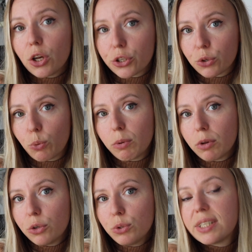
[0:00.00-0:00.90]
Also, we
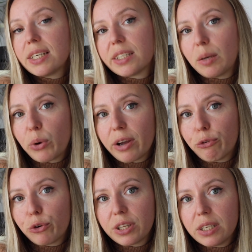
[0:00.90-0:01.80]
will use Sales Samurai
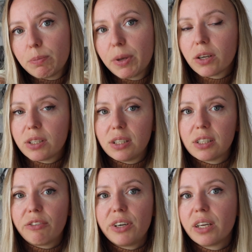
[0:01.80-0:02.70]
for this because it is
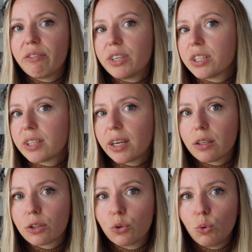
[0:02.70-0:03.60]
a very
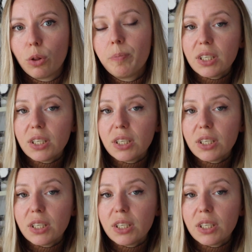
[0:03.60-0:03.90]
versatile tool.